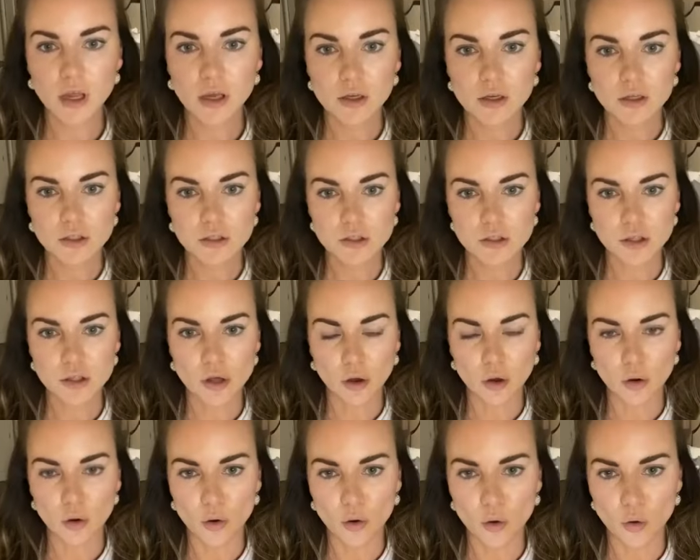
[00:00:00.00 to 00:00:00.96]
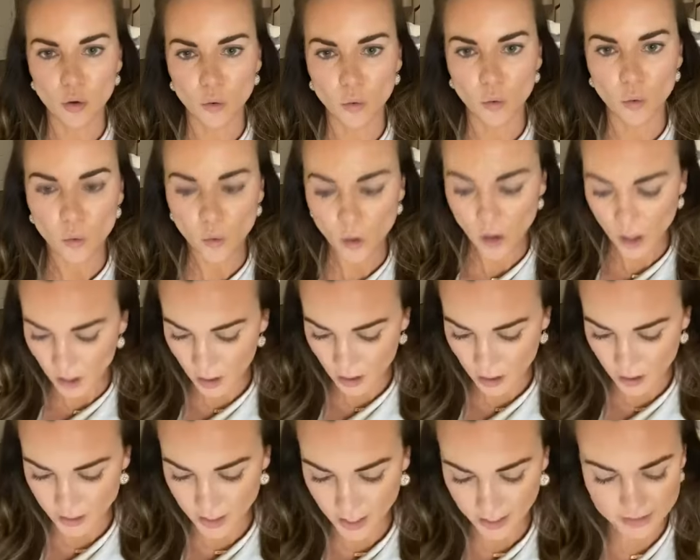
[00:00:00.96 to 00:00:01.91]
So
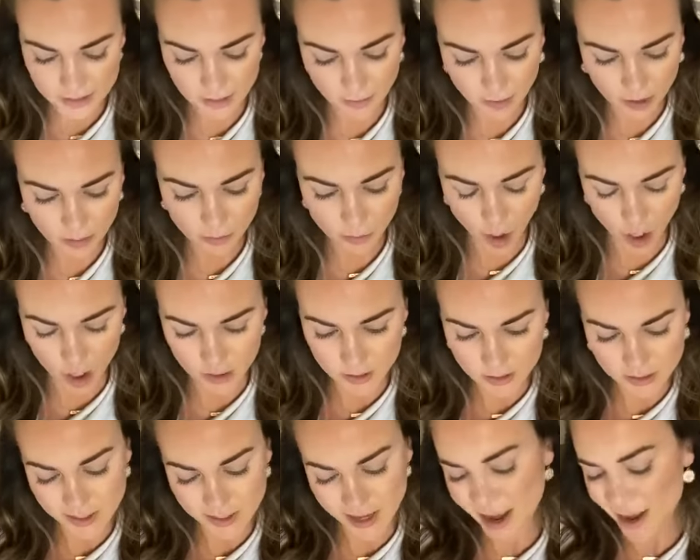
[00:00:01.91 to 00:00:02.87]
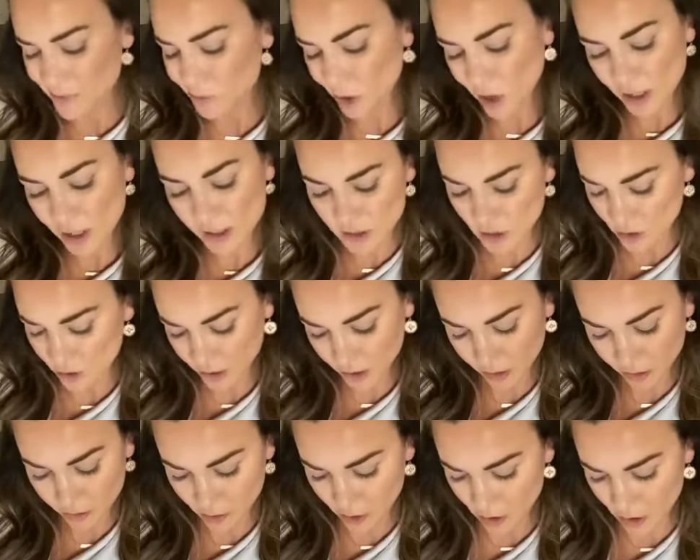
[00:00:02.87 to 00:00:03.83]
next I'm gonna bronze. I bronze all
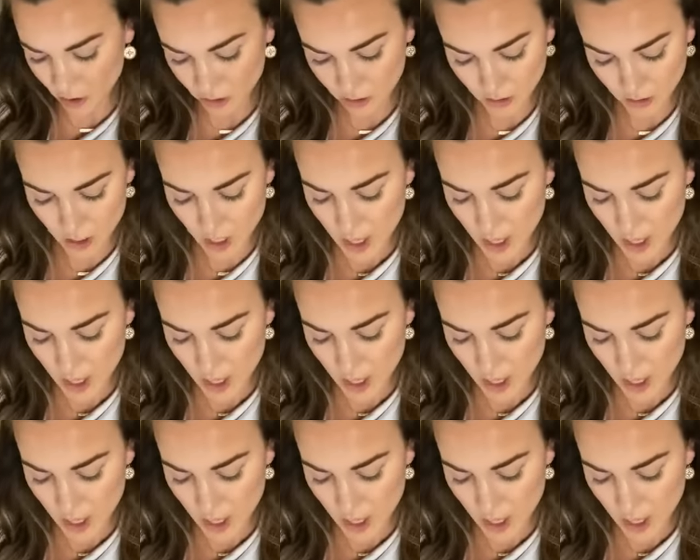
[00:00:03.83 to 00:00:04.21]
year long.